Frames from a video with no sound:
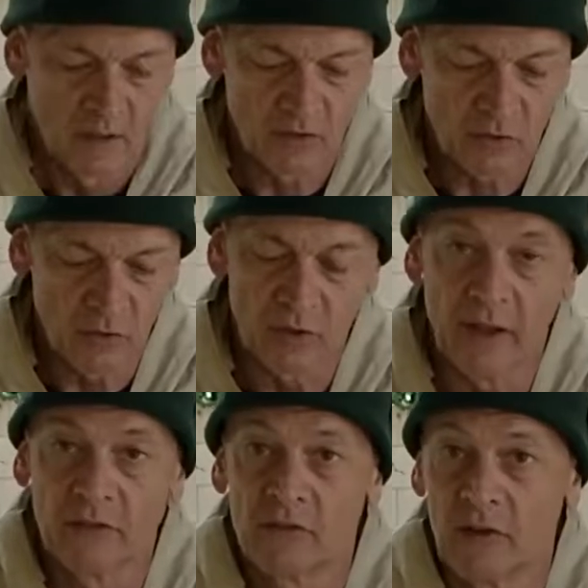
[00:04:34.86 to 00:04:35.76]
So the
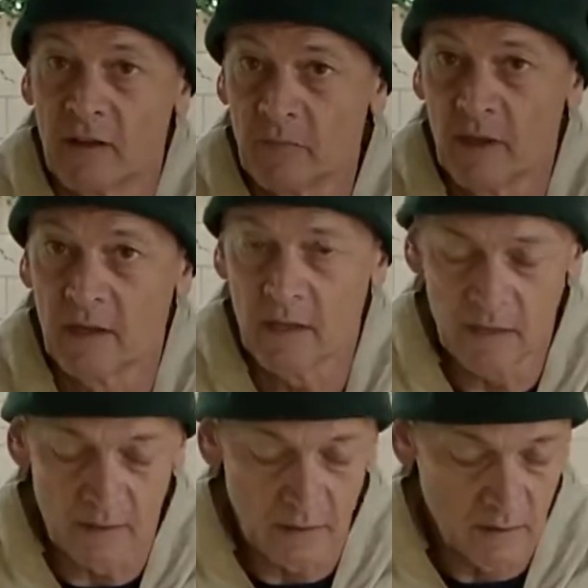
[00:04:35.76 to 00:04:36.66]
lantern I've made
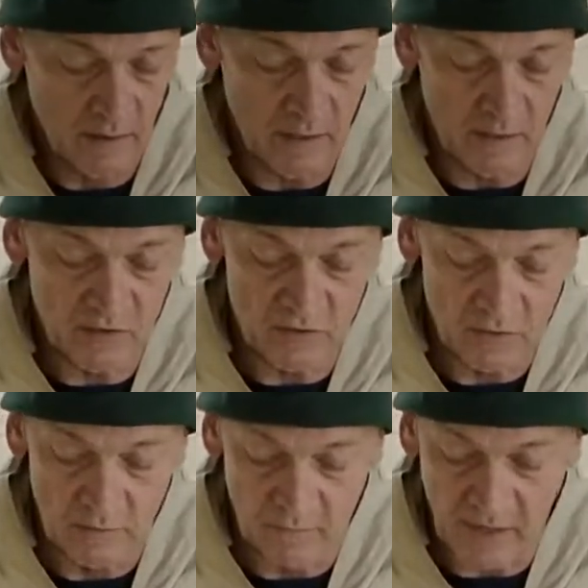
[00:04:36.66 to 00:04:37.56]
here is
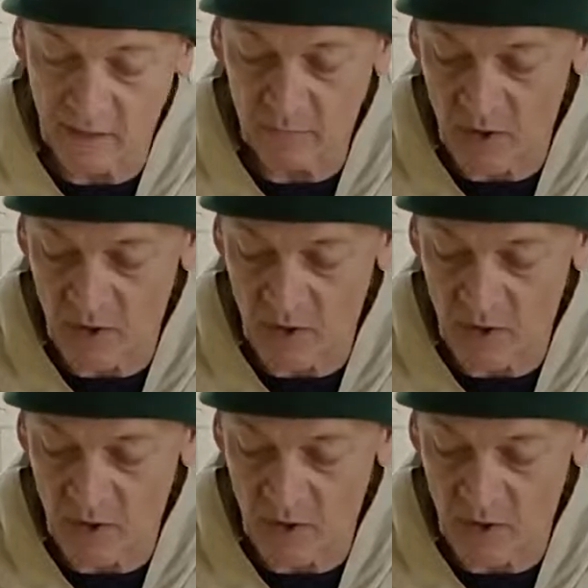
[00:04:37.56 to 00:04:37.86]
made out of